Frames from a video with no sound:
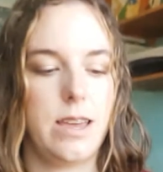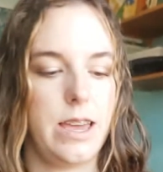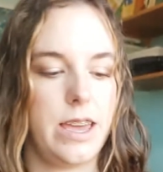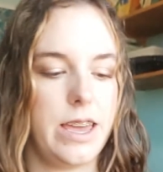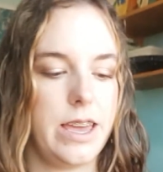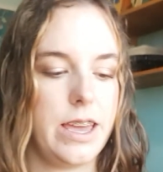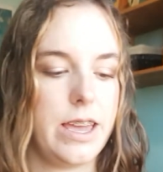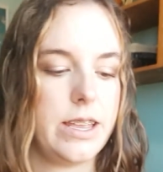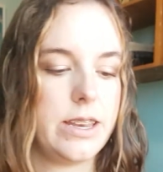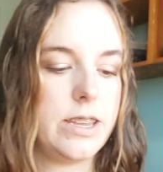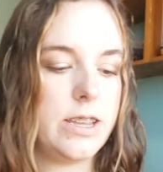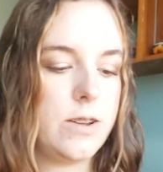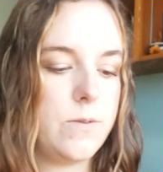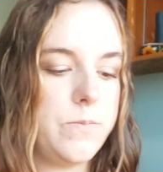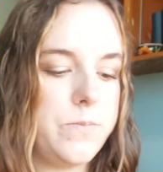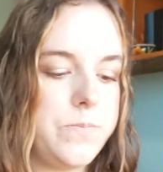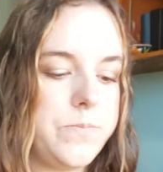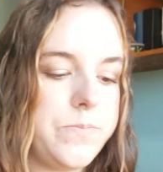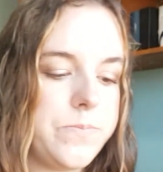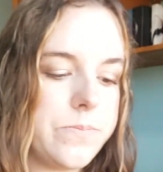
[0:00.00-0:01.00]
And
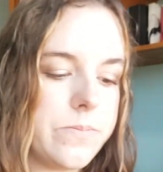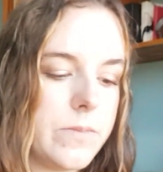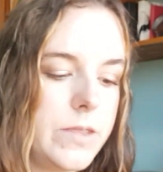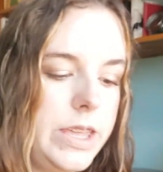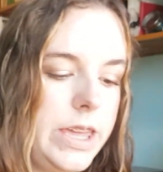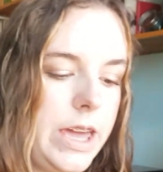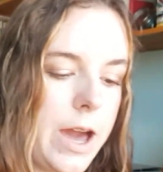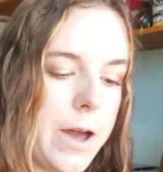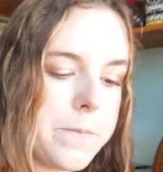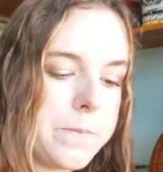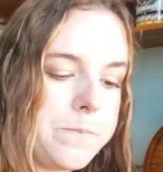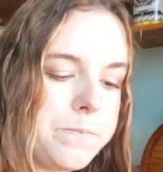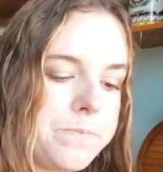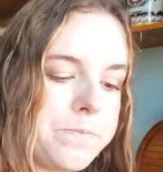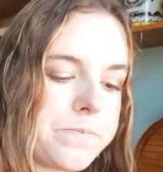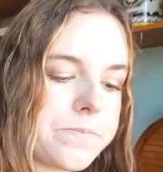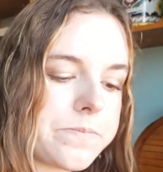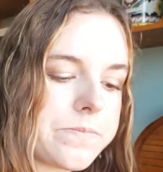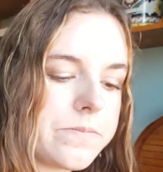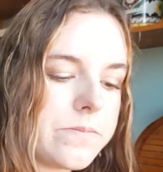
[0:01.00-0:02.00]
yeah,
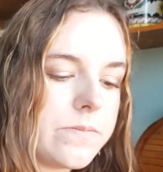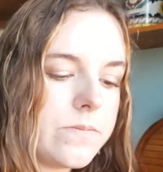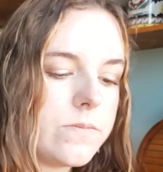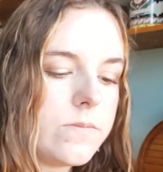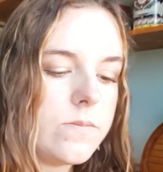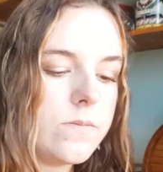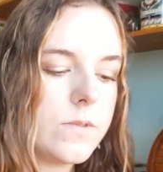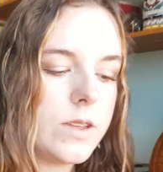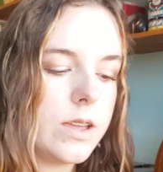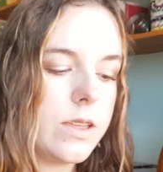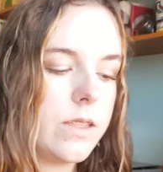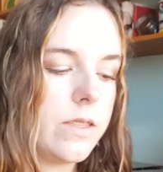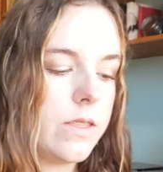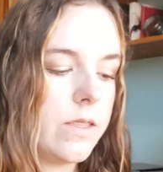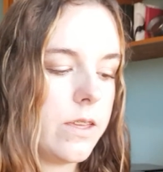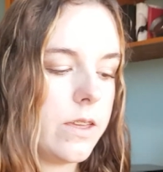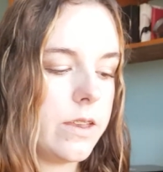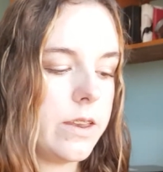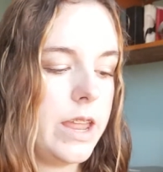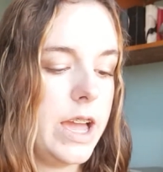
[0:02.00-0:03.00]

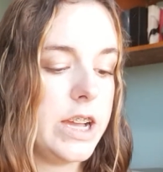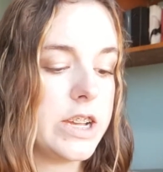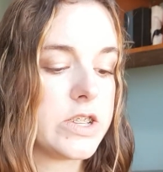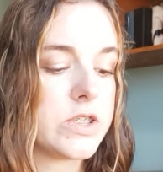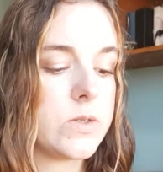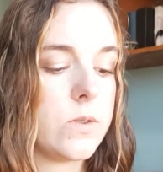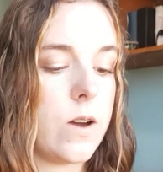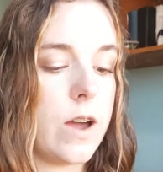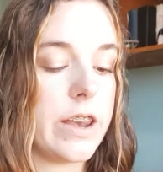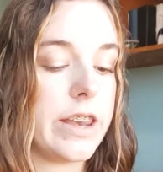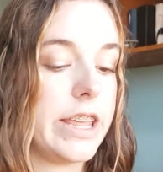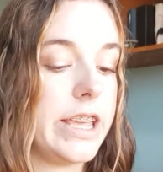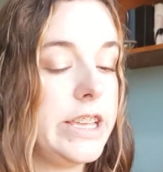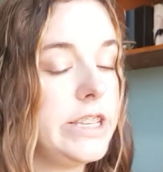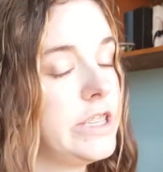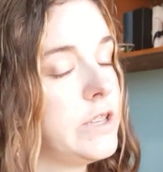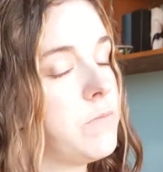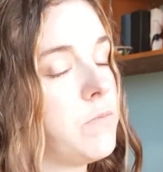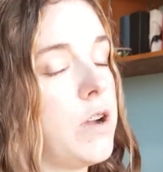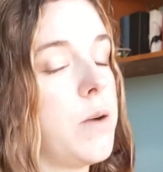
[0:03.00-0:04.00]
the next one
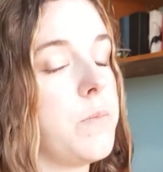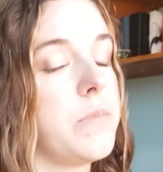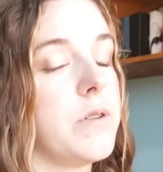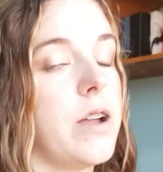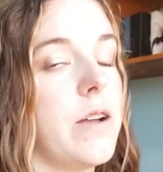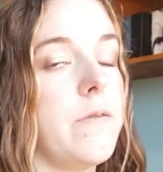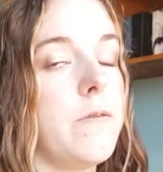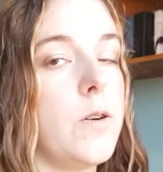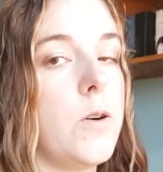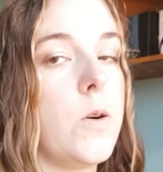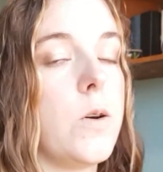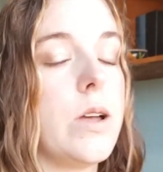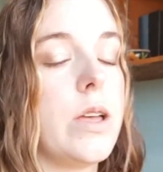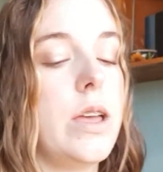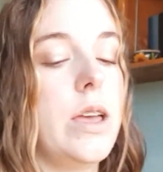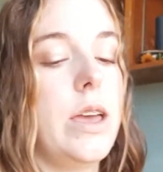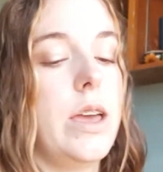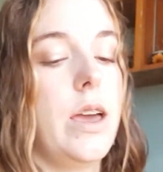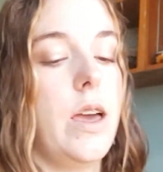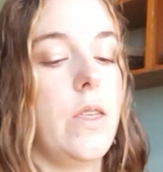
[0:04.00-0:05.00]
is a proper FO.
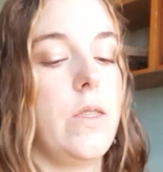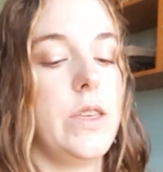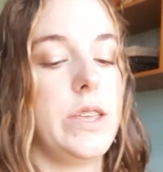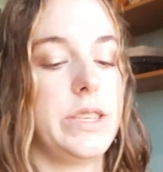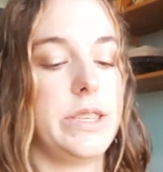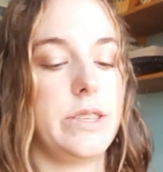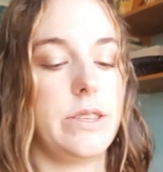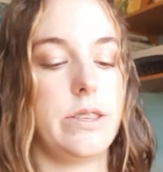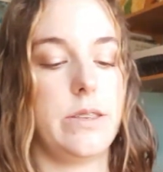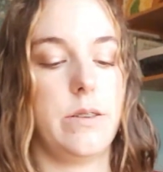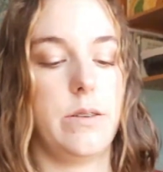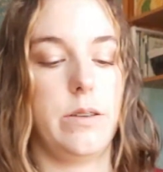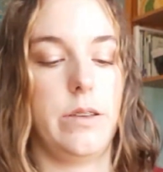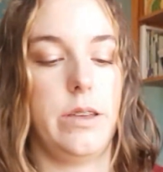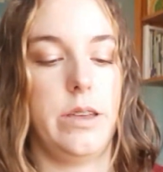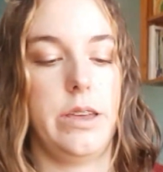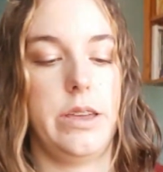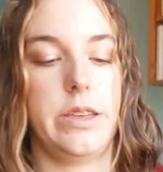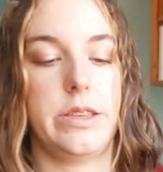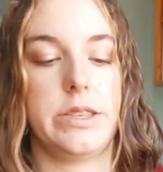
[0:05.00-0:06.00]
This
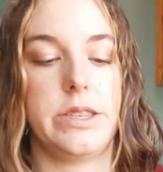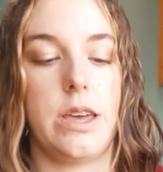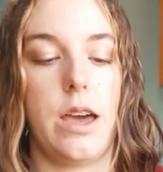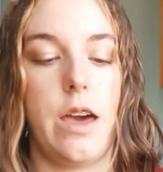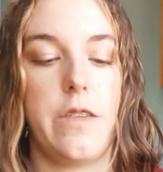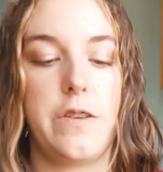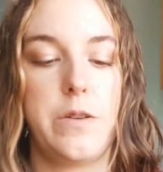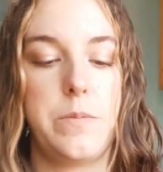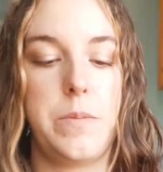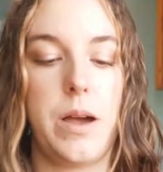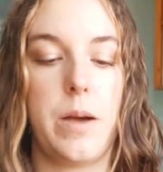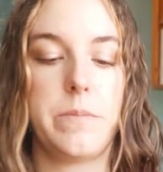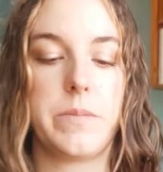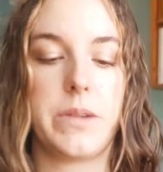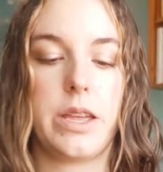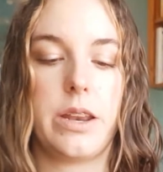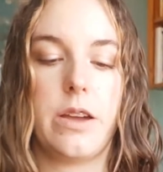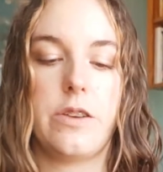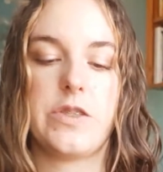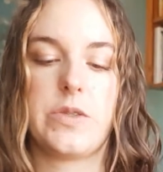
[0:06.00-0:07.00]
is the other
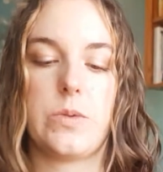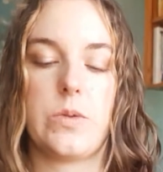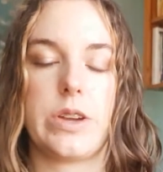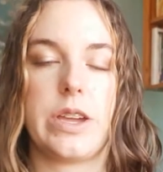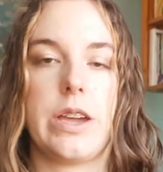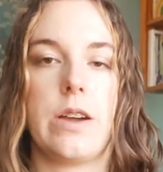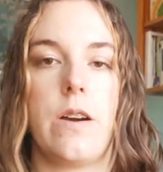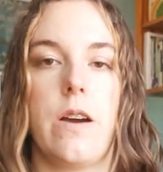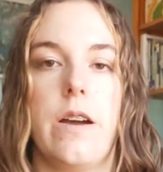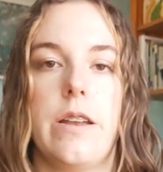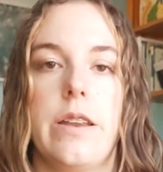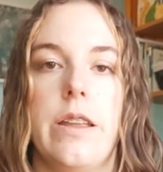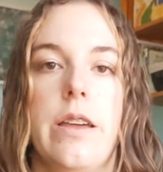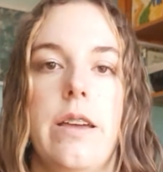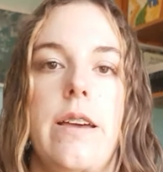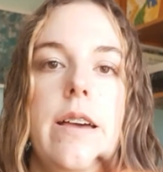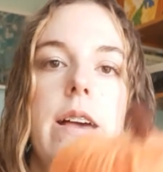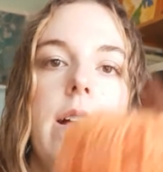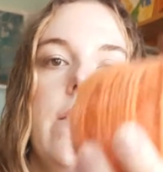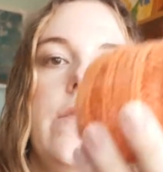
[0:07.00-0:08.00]
pumpkin I was working on.
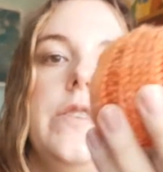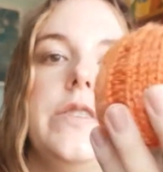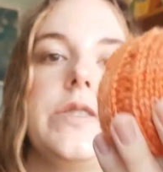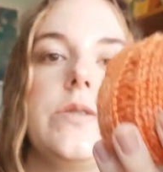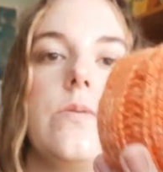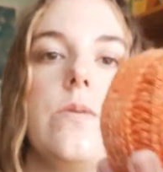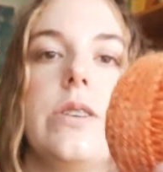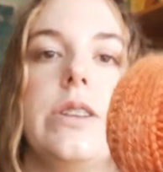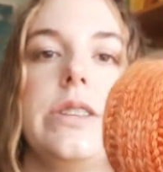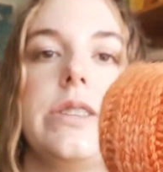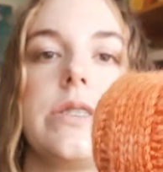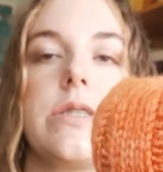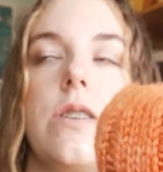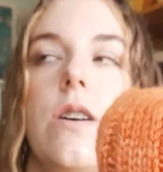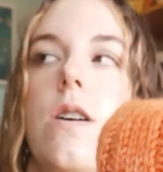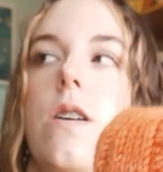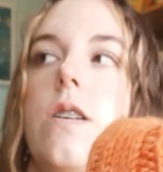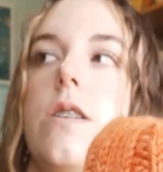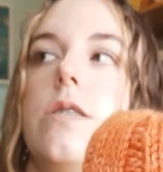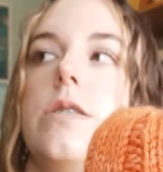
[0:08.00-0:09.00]
This one is
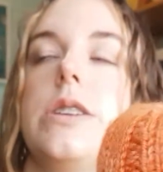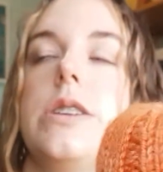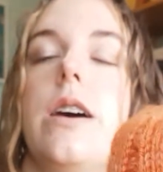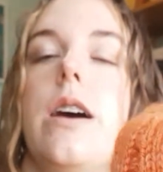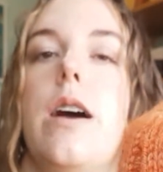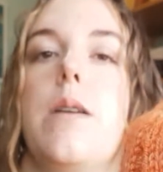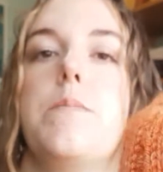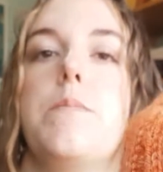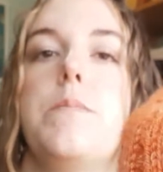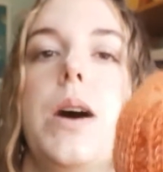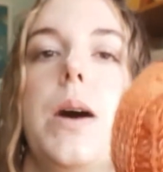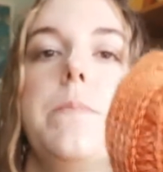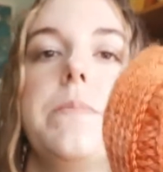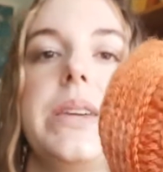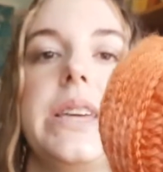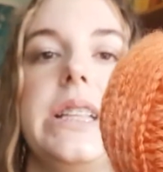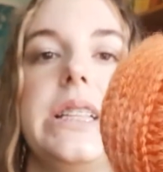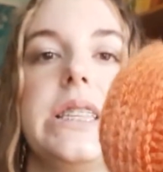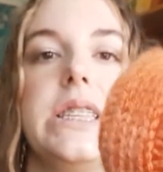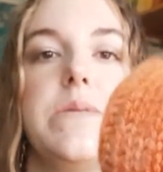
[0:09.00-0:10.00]
called
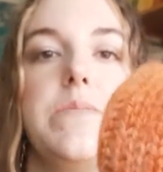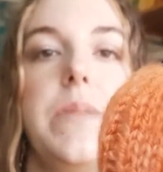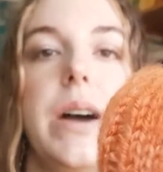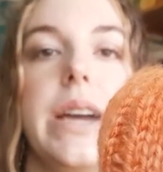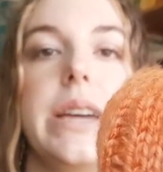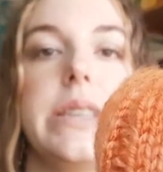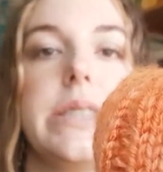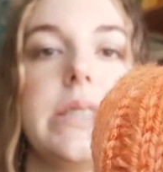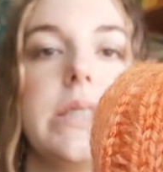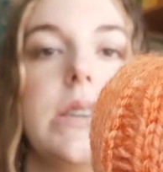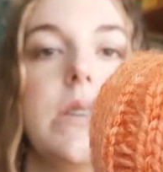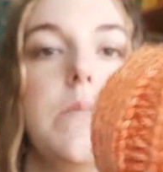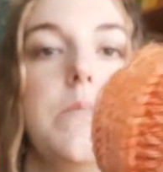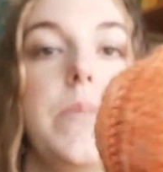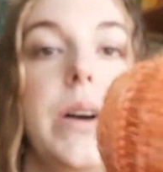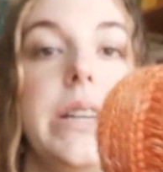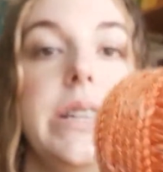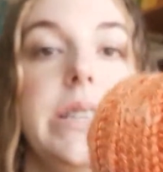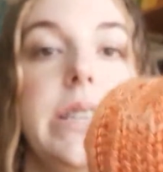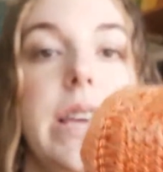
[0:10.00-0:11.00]
Pumpkin Spice
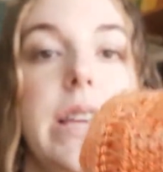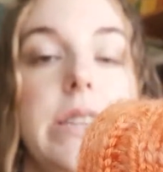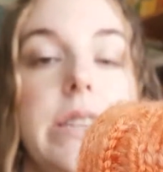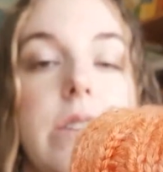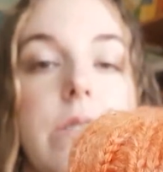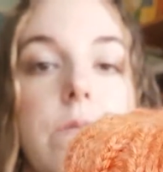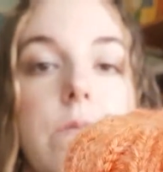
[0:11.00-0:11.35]
by Denton